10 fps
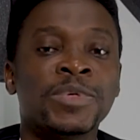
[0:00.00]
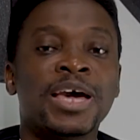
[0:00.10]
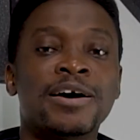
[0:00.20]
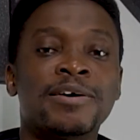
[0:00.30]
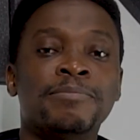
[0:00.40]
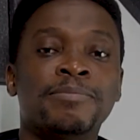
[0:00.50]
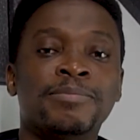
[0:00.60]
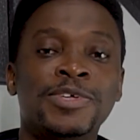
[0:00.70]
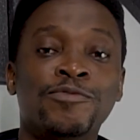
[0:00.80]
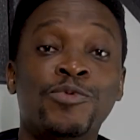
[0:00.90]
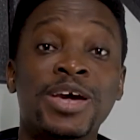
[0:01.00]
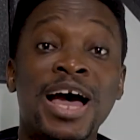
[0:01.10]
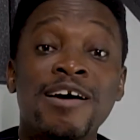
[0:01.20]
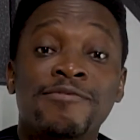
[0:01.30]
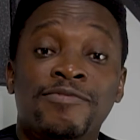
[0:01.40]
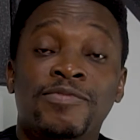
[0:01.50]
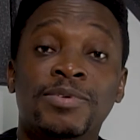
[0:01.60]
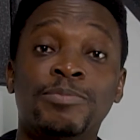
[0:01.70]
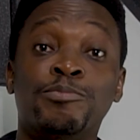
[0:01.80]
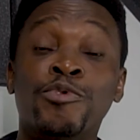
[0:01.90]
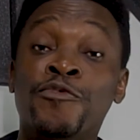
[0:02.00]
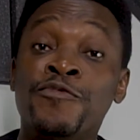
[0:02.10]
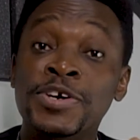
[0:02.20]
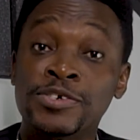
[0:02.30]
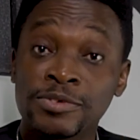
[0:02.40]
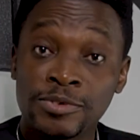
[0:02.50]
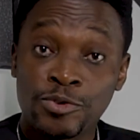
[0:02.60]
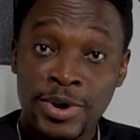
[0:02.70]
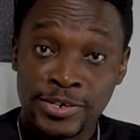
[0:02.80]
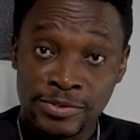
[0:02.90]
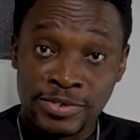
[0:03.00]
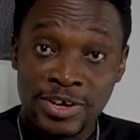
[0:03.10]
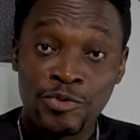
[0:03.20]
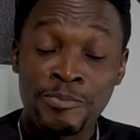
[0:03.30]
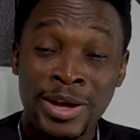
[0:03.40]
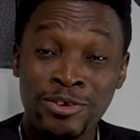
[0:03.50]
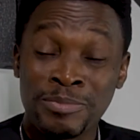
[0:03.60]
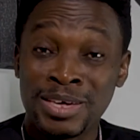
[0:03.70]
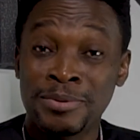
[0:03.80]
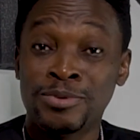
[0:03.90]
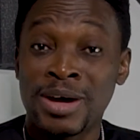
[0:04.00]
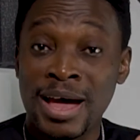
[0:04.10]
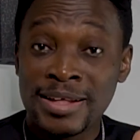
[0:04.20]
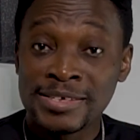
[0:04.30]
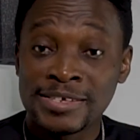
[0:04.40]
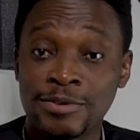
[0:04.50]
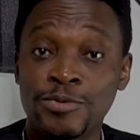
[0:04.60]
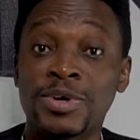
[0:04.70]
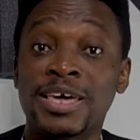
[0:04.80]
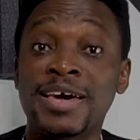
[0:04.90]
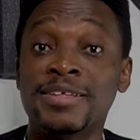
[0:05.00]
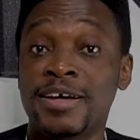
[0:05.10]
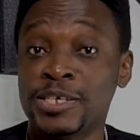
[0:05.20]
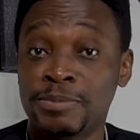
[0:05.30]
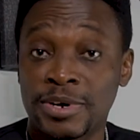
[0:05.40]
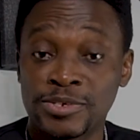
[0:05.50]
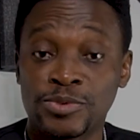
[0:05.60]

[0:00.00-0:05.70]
If we have professional questions that we might not be able to answer, we'll get experts